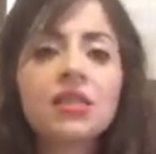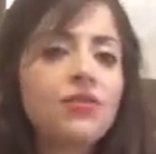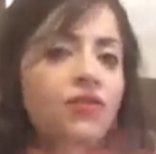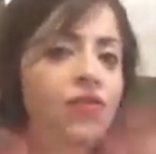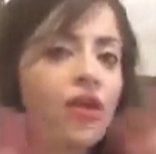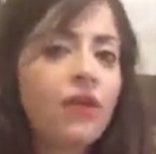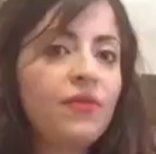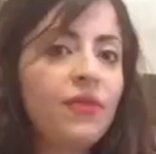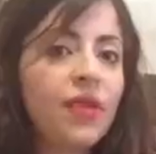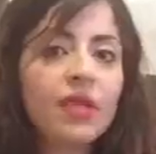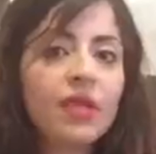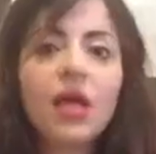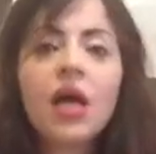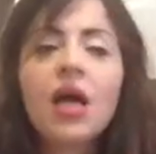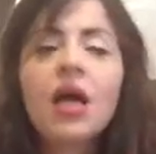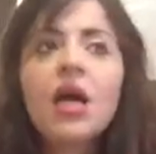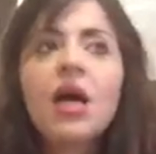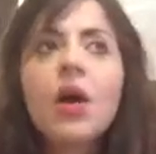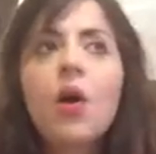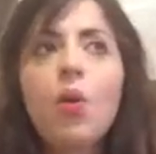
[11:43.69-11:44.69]
If you have that
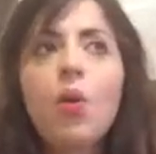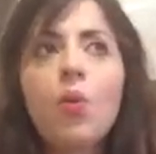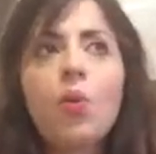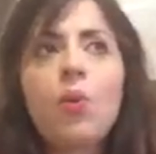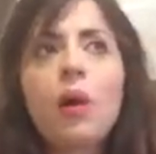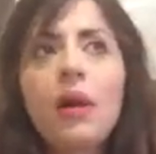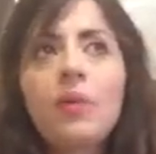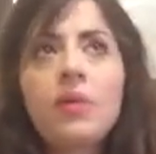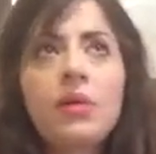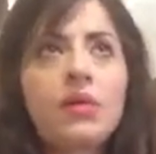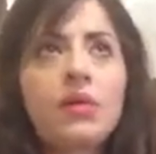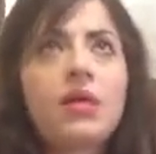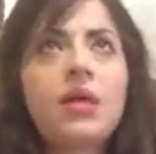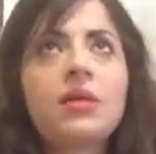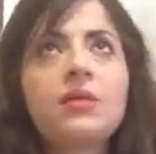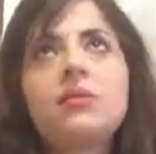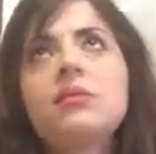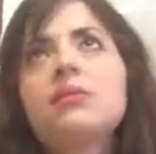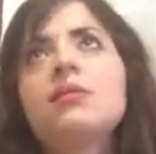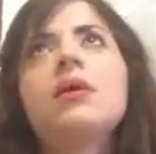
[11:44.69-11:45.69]

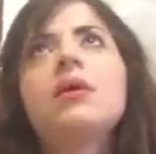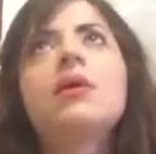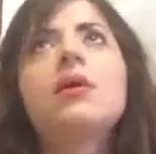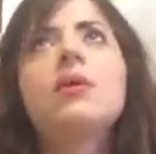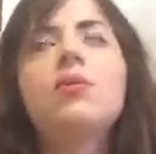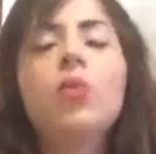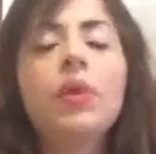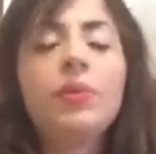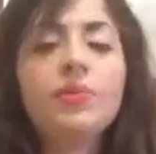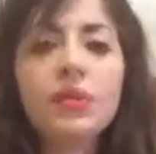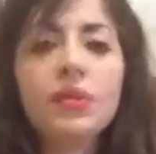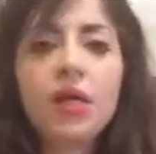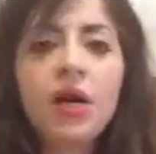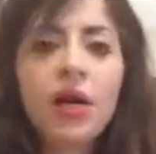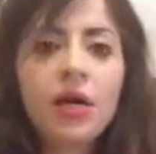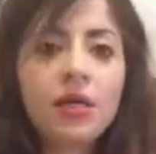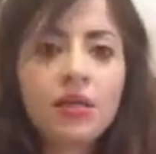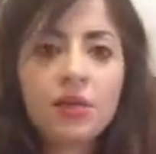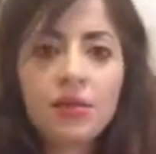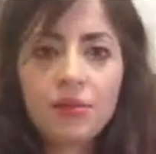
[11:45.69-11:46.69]

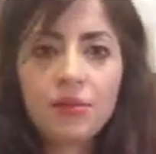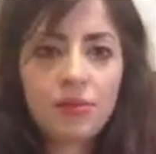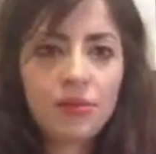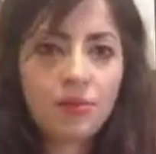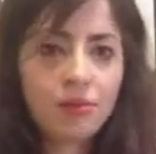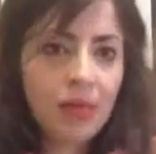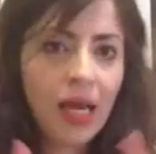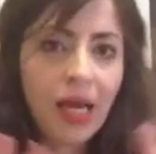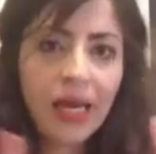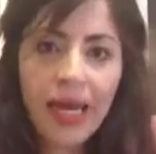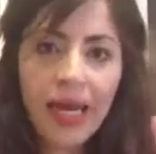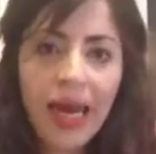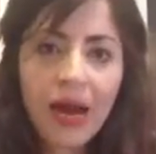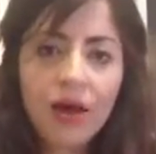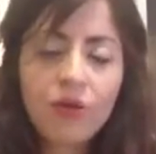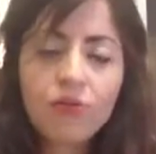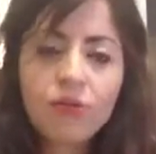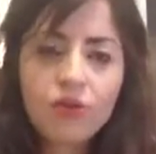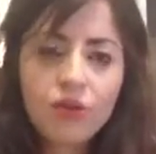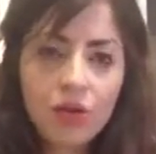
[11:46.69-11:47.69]
website
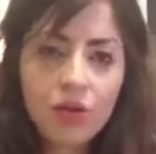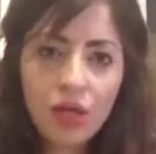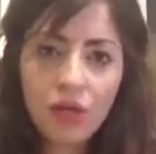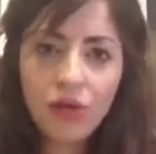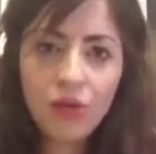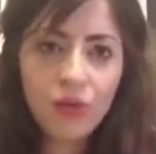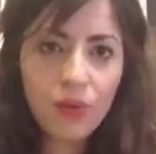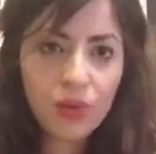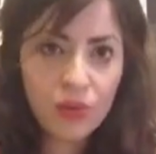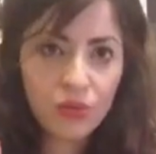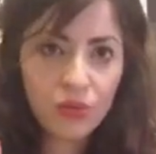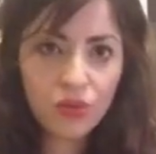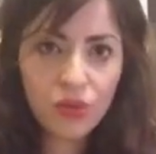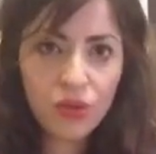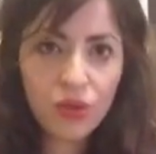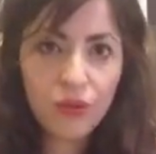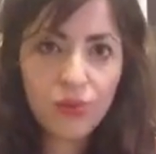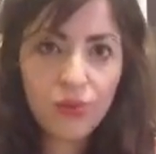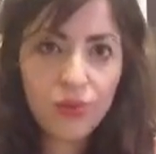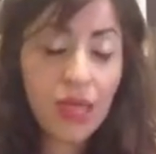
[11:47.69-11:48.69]
account, you can go and do
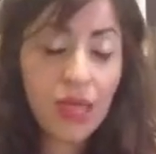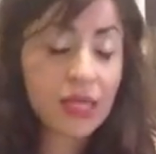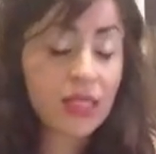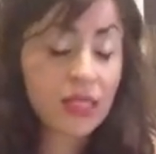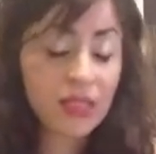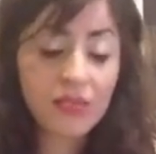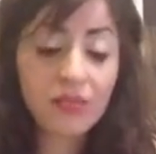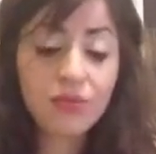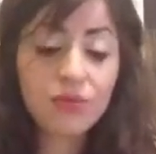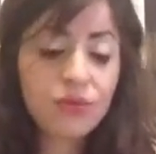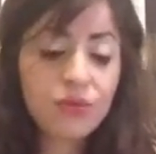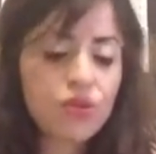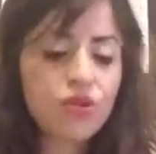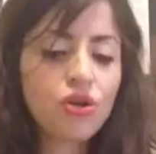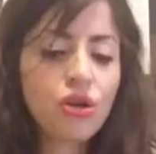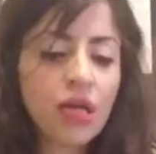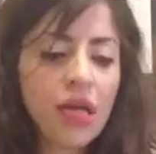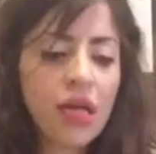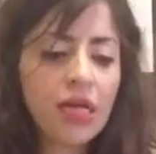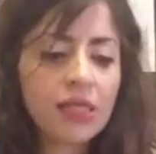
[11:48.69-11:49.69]
some case studies, which
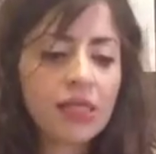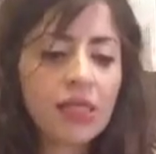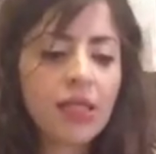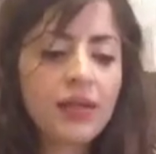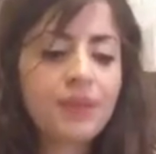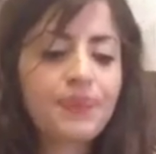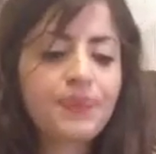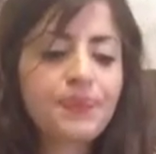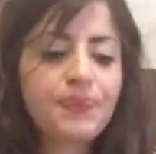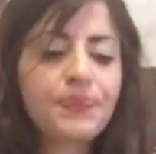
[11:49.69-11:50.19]
are excellent.